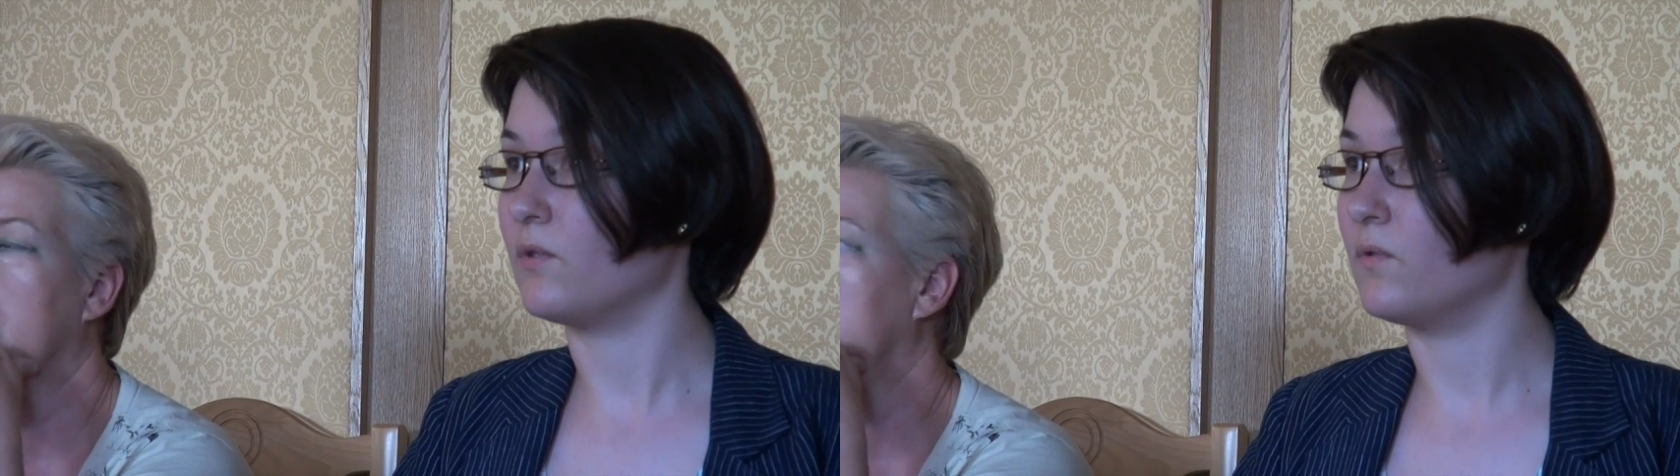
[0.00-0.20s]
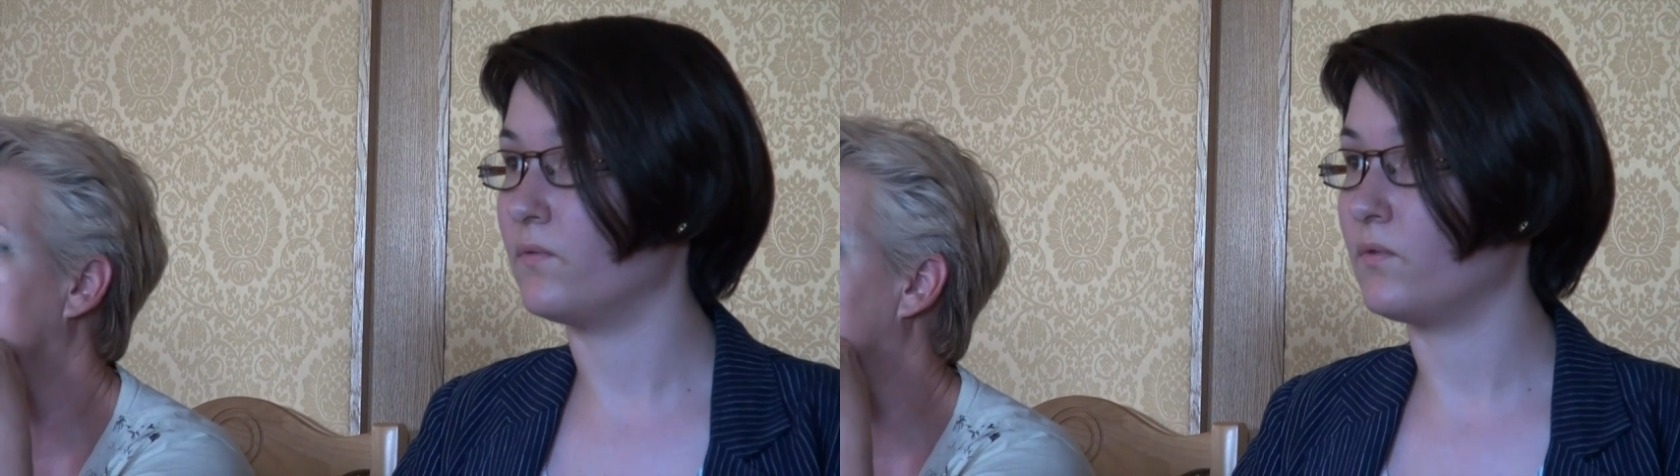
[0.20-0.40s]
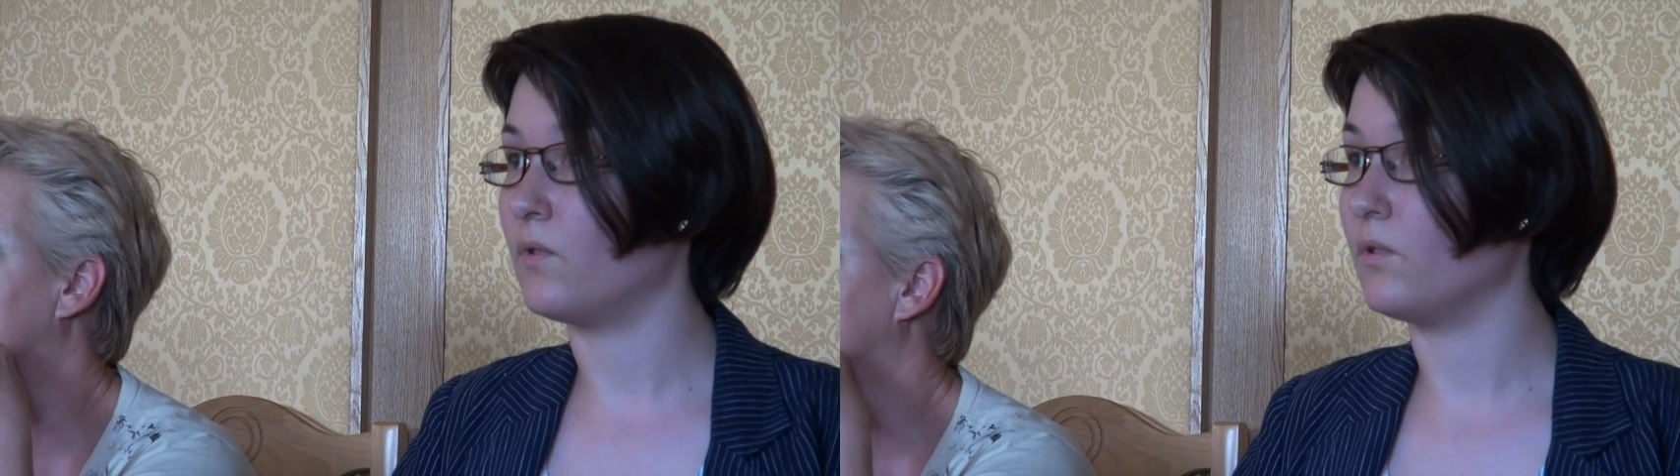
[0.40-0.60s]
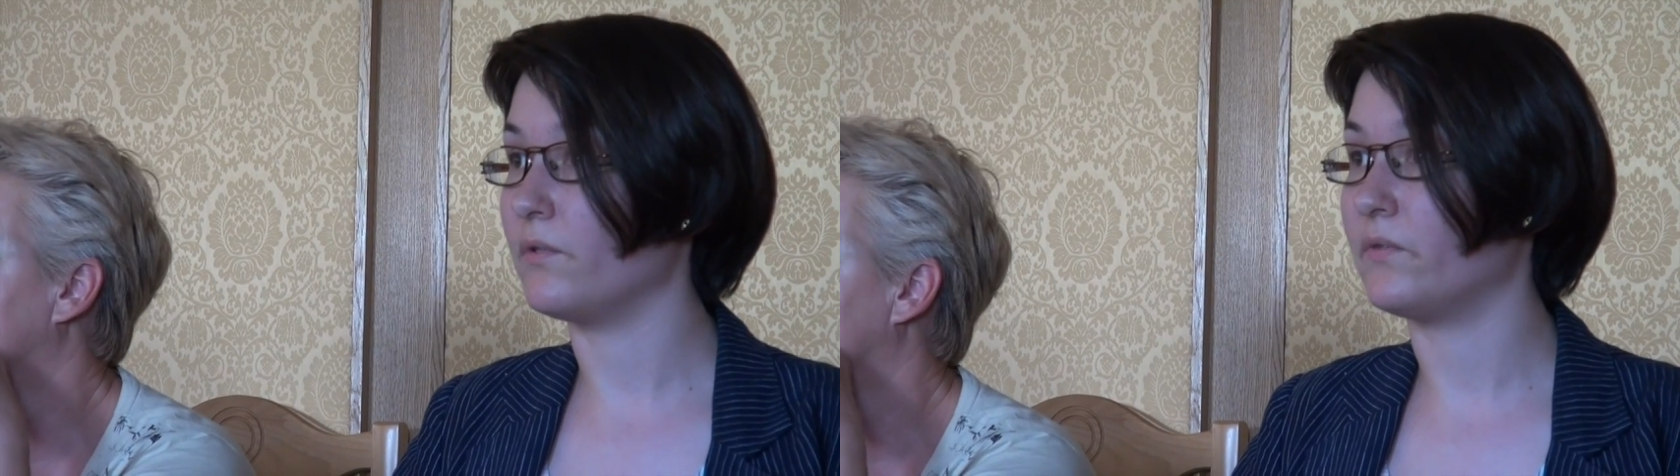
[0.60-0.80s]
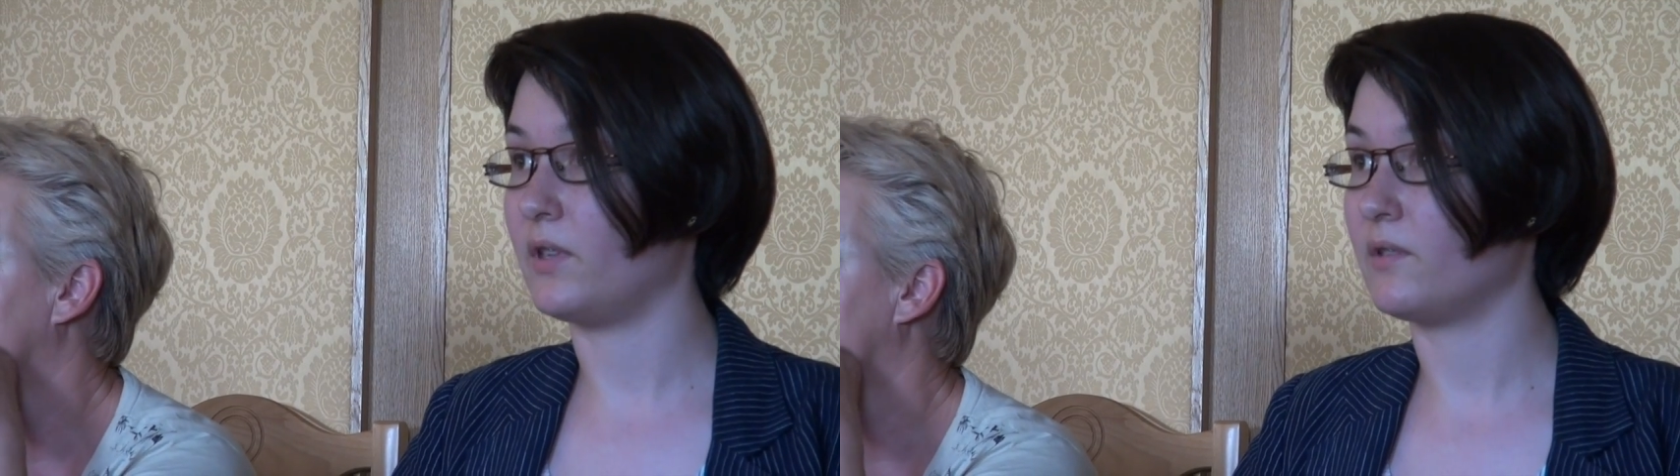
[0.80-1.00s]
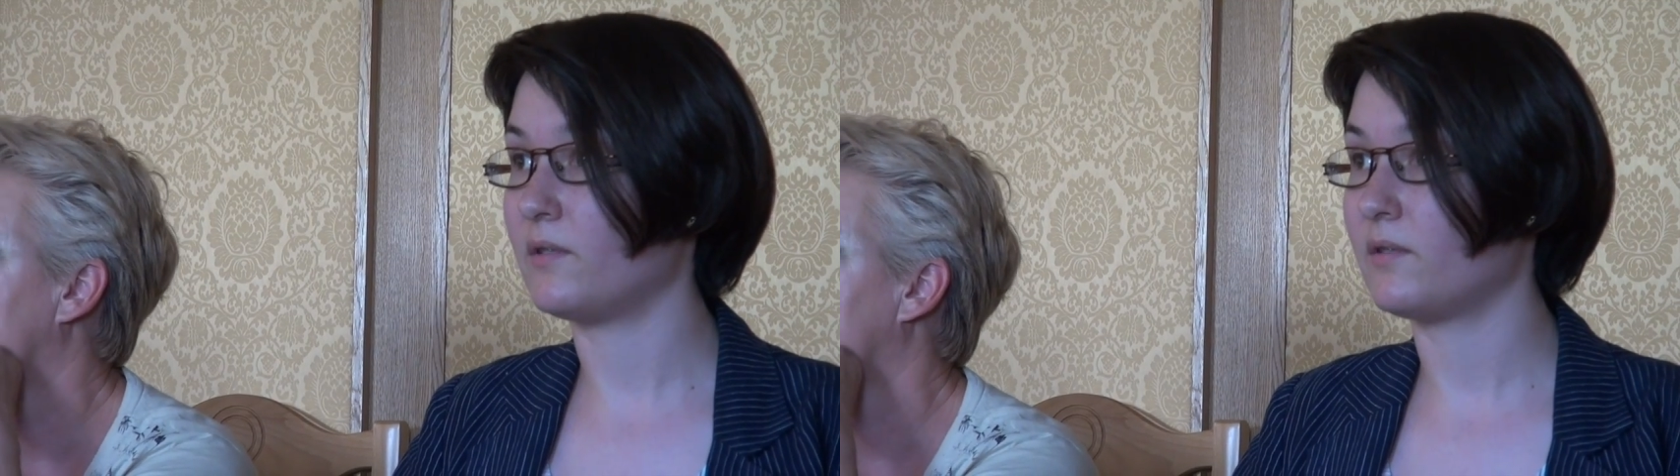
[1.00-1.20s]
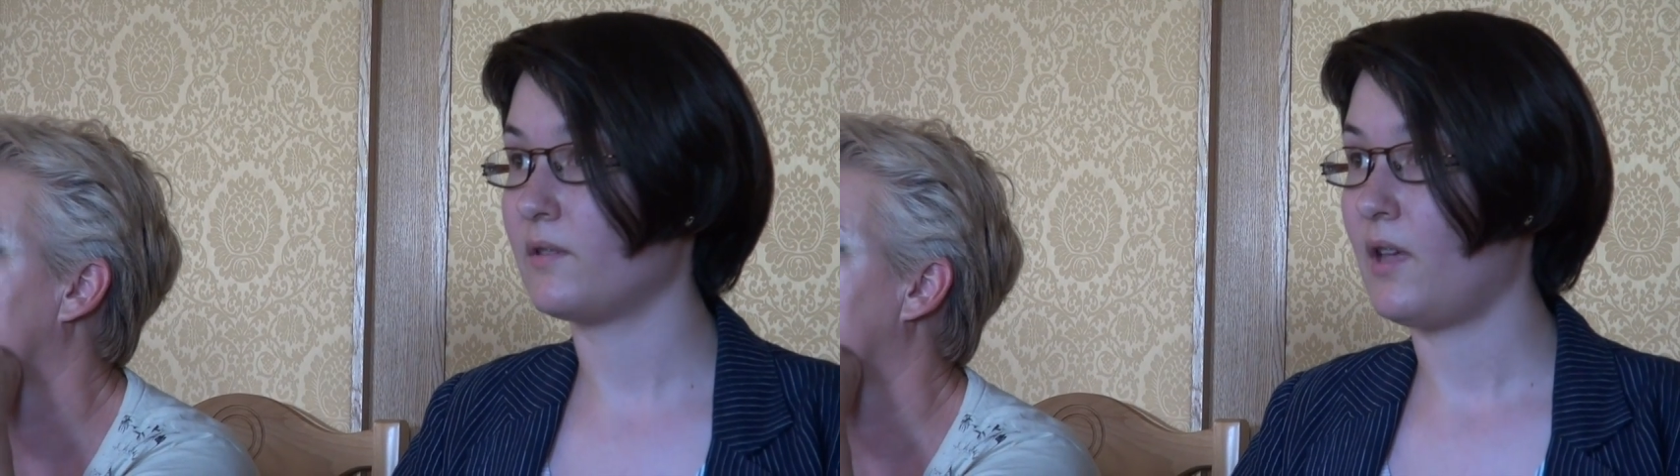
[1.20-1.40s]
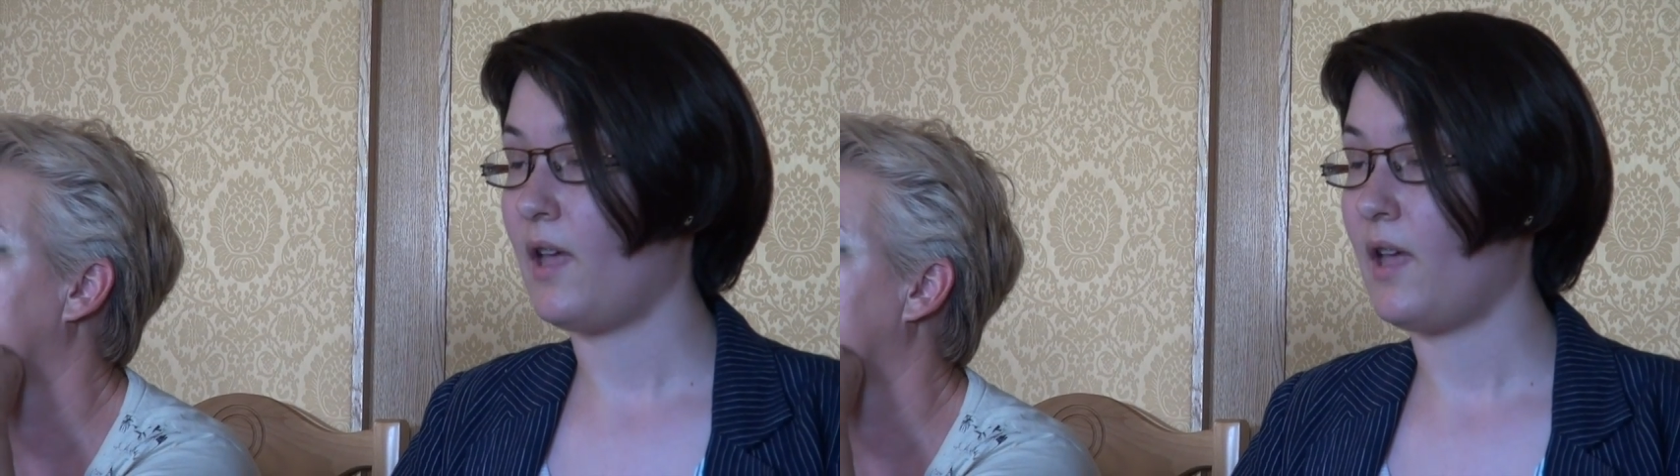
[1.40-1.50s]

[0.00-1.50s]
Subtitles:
of all of this,